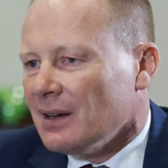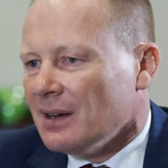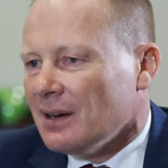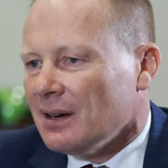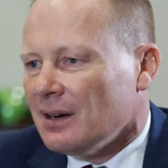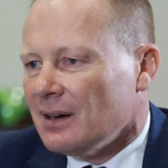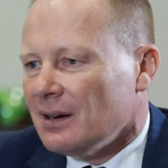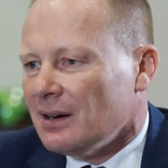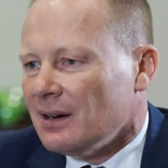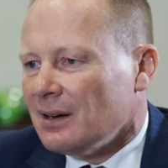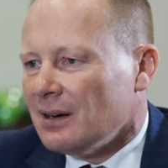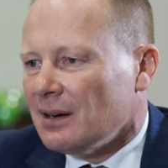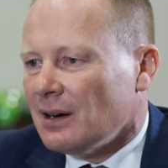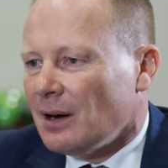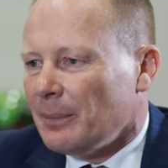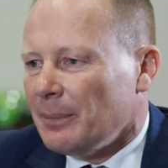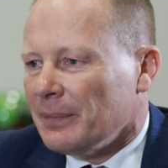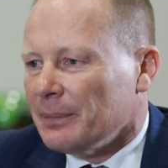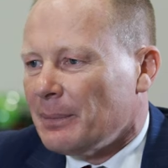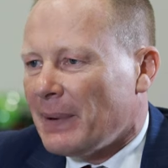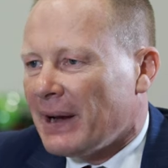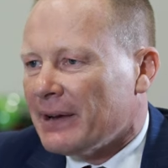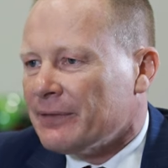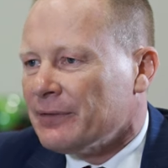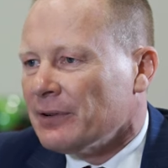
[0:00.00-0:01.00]
Uh,
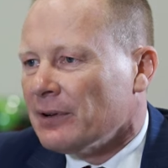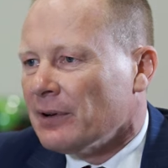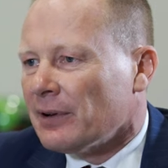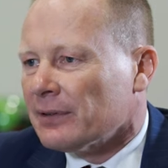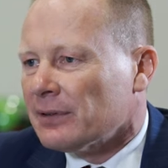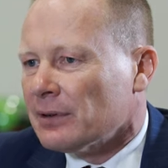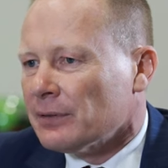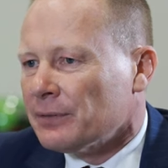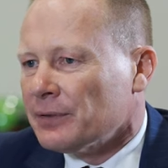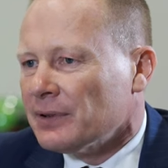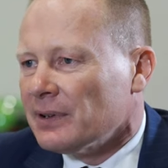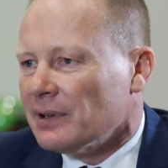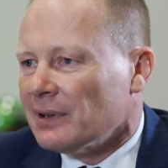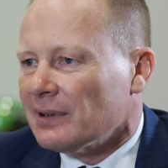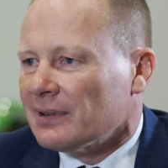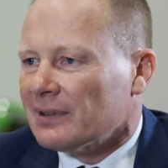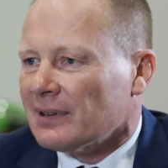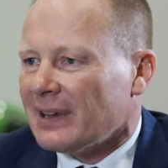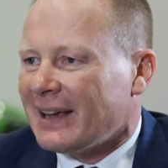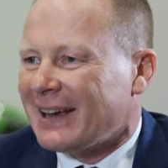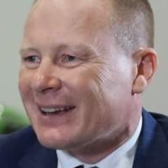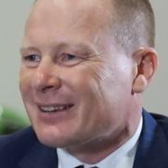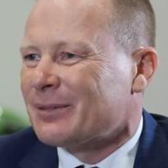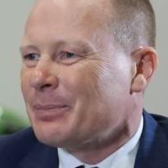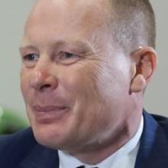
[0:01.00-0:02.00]
my philosophy
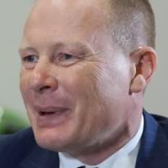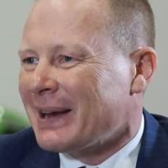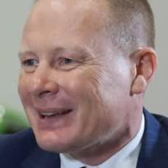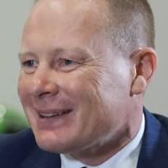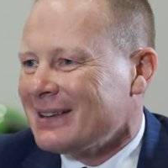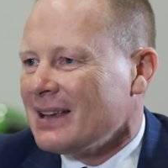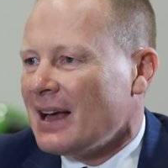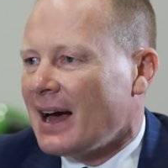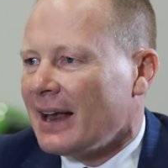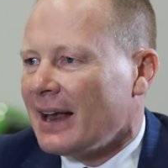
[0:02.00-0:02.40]
is expect the